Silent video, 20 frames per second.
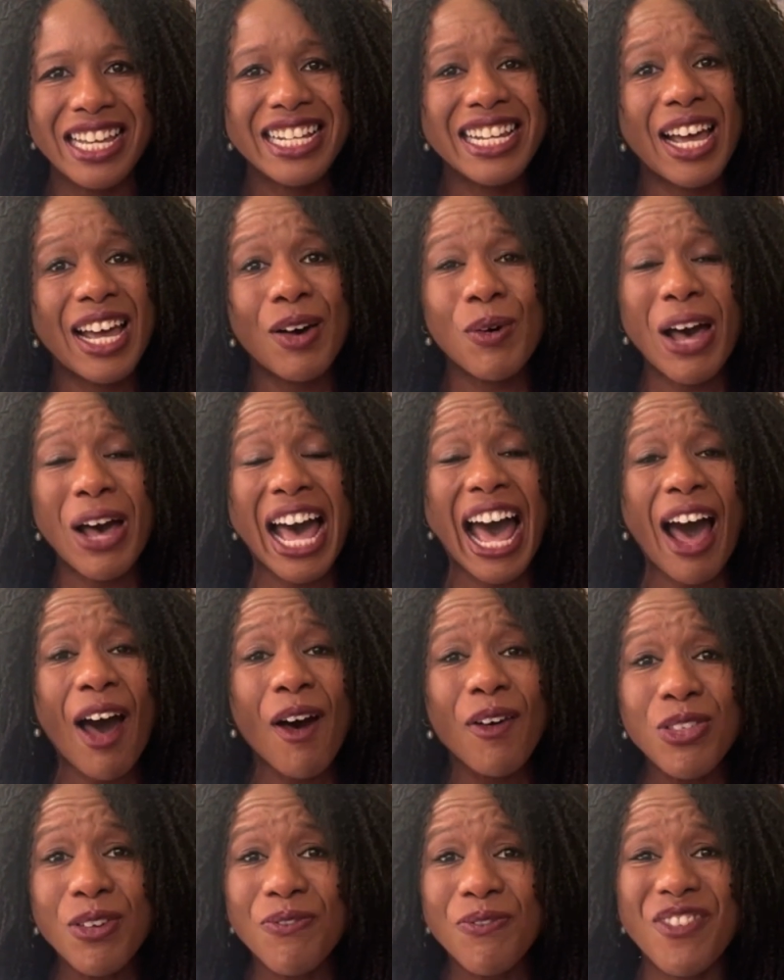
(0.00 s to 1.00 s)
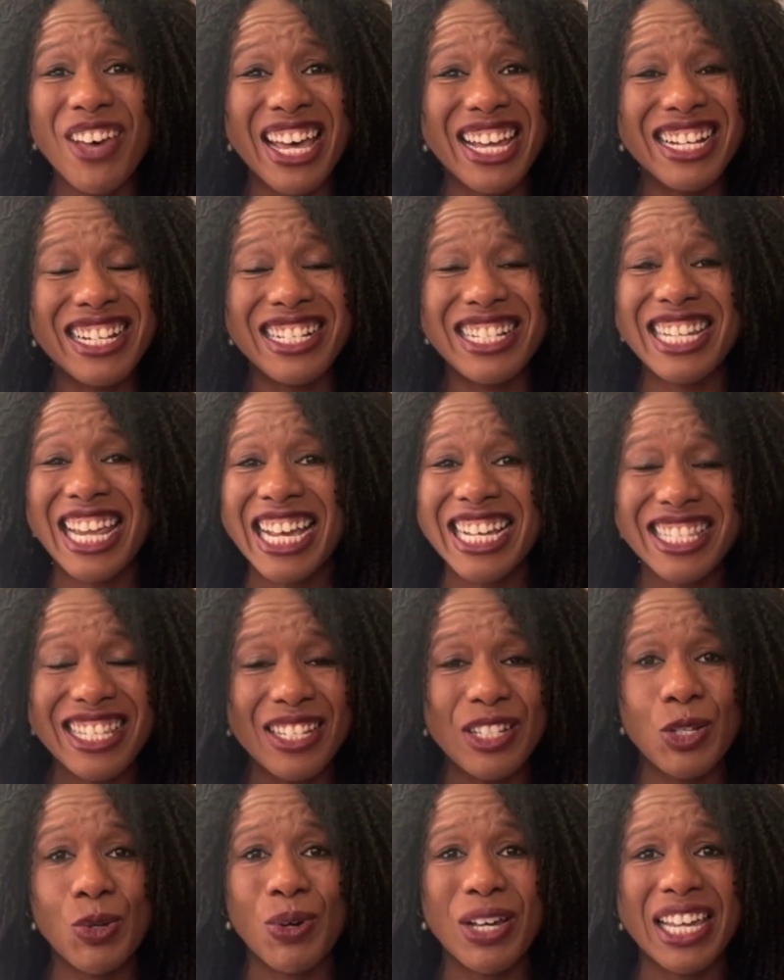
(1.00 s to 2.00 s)
Now, how the Fed takes
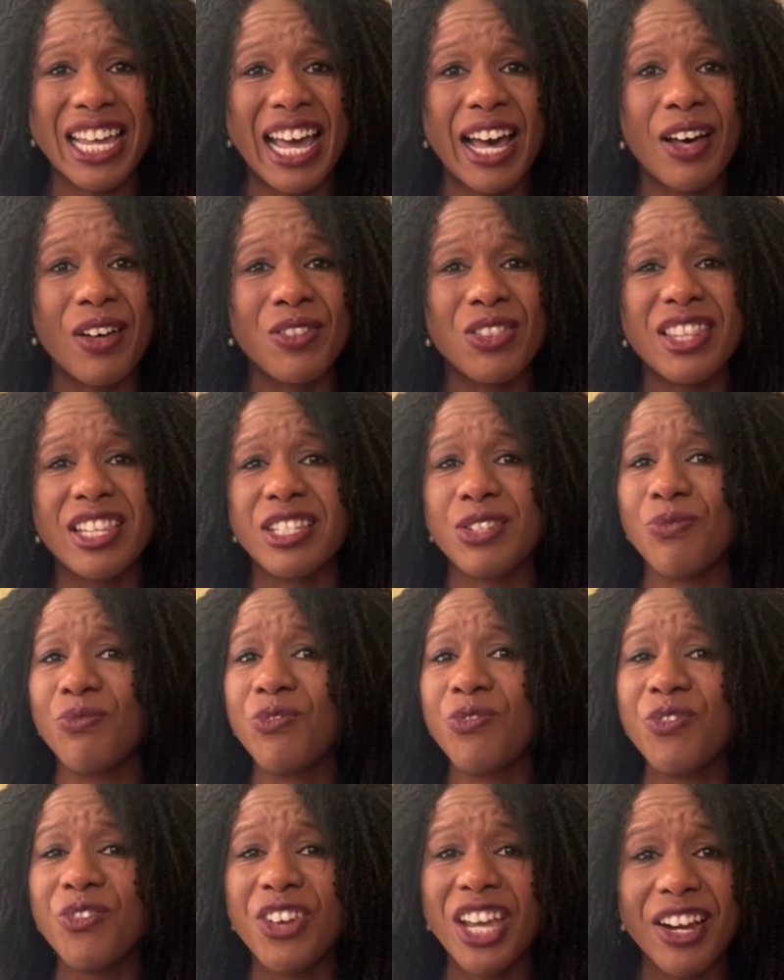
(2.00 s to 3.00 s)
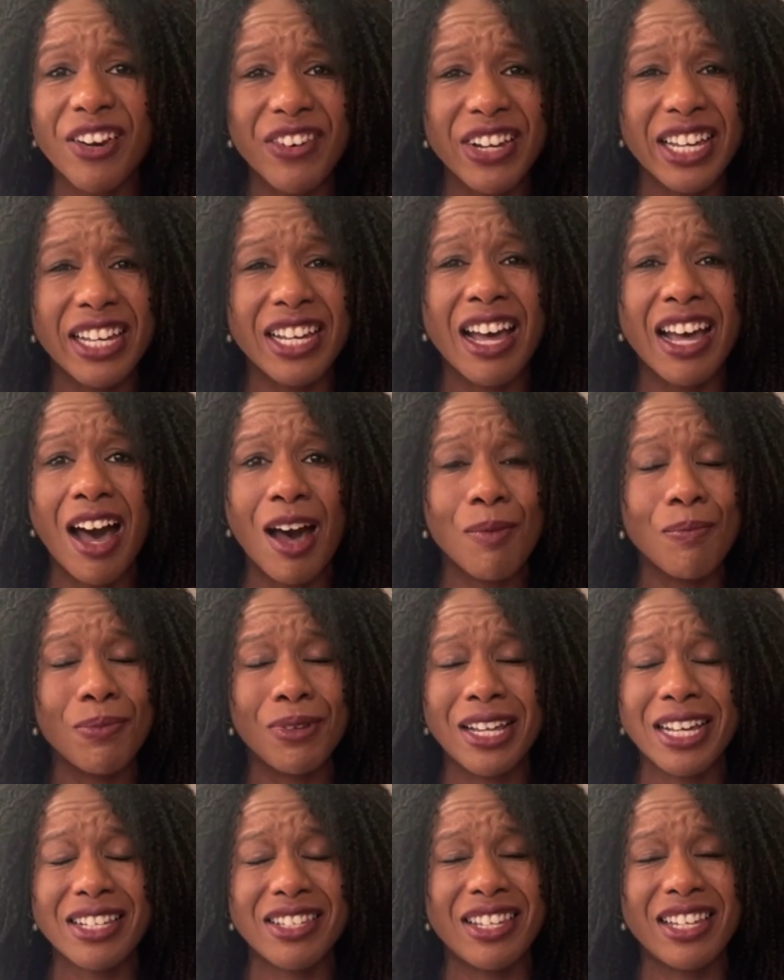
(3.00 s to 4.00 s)
into account this very
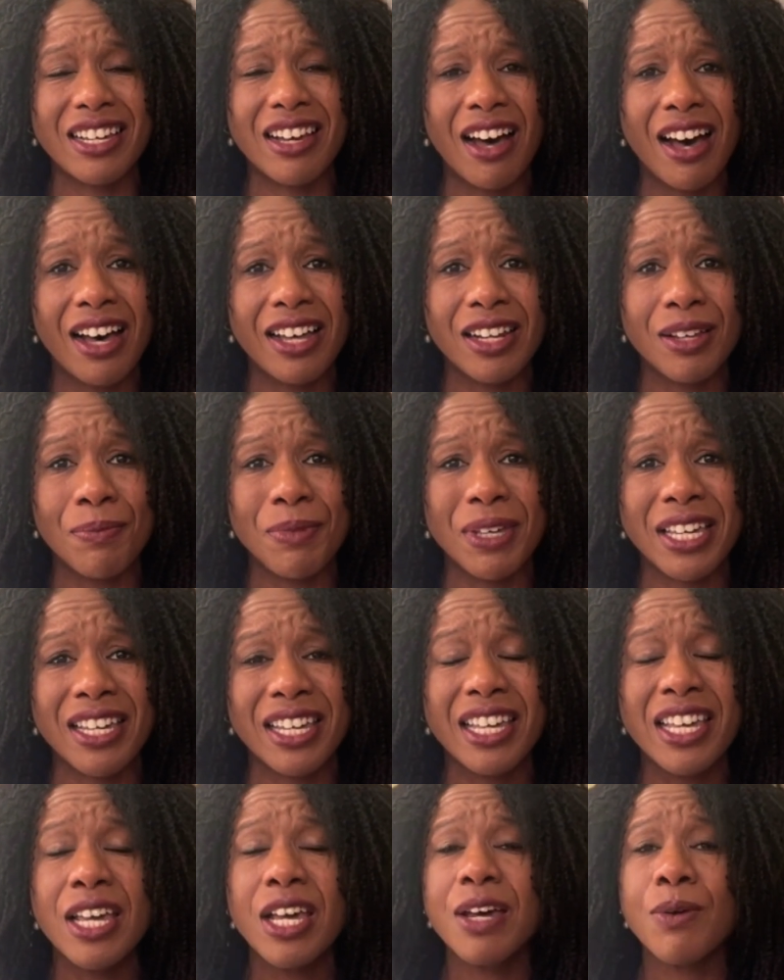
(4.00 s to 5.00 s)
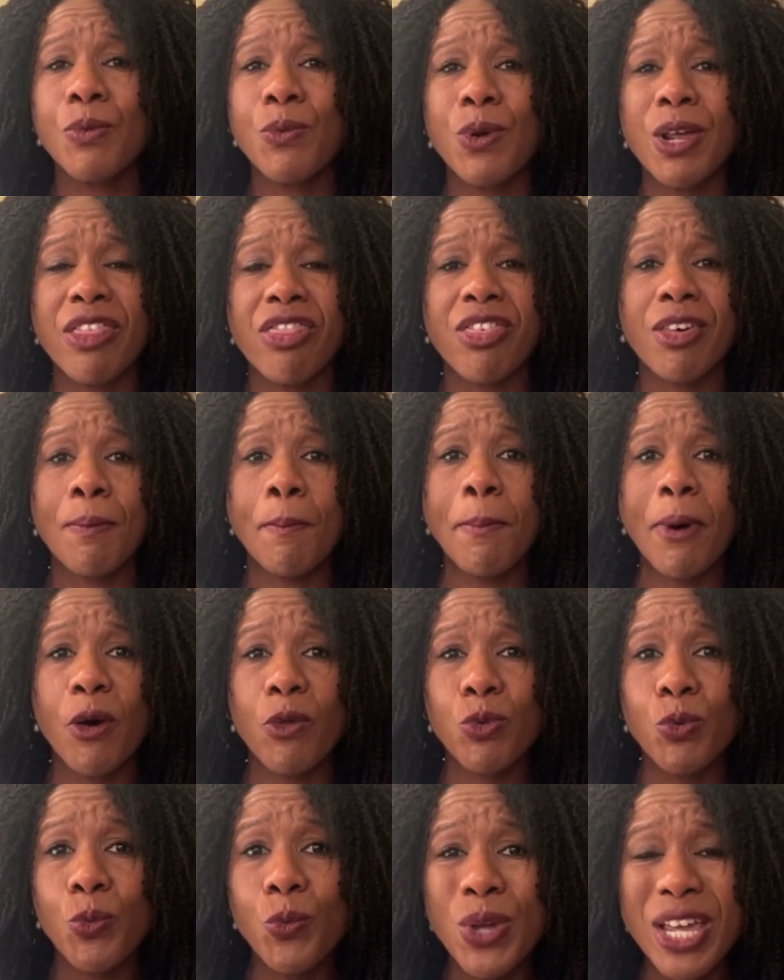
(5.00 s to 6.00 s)
complex economy with
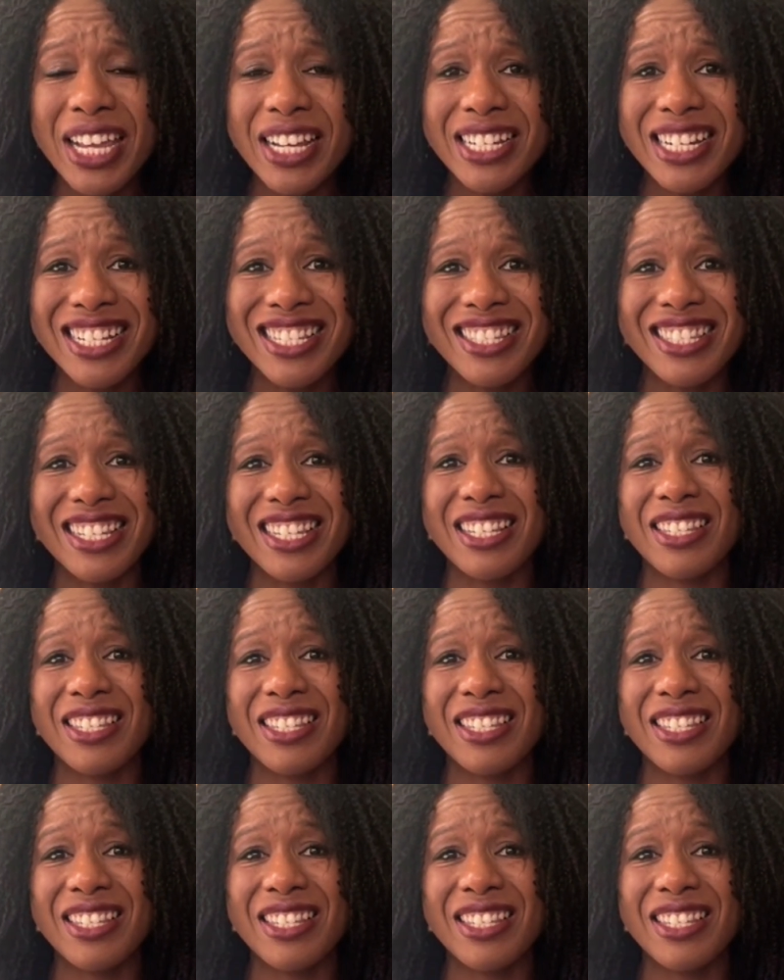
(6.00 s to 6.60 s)
both weakness